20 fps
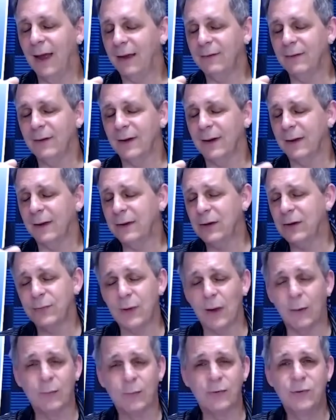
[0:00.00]
I, I
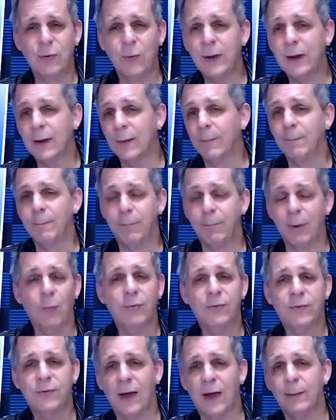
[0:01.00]
guess I was doing them
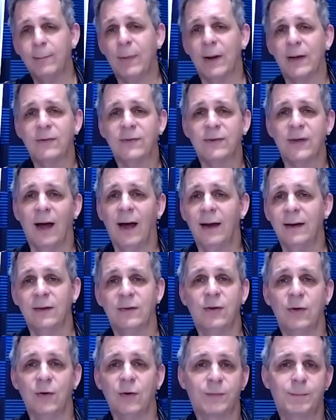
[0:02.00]
both side by
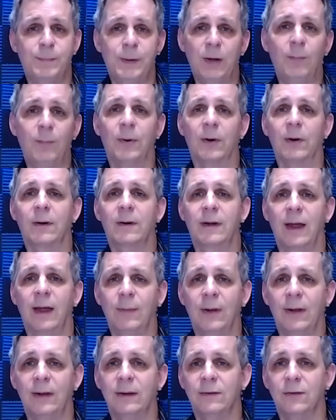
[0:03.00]
side until Spielberg
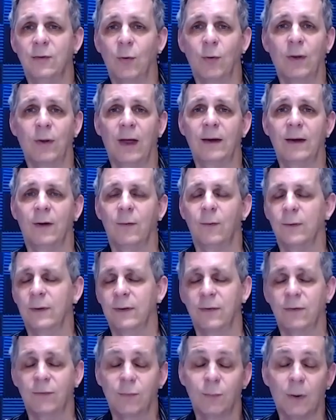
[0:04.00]
came in to
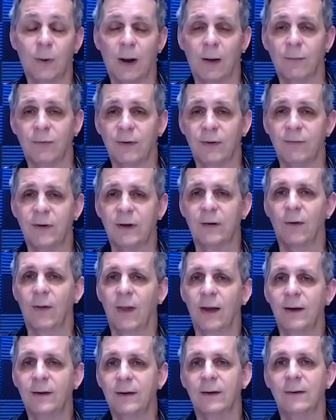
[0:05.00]
Orlando. This is when I was living in
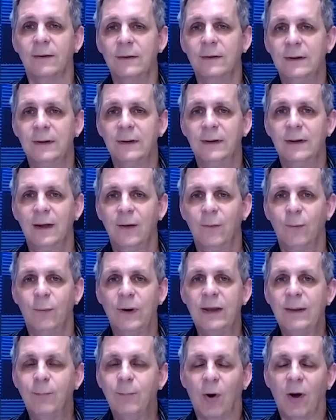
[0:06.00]
Orlando.
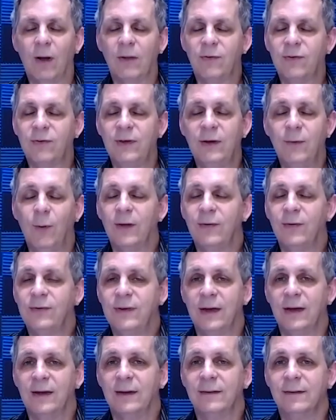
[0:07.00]
When he brought
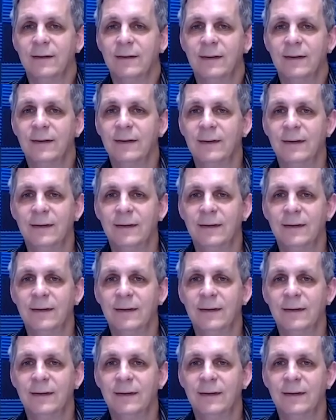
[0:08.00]
seaQuest in,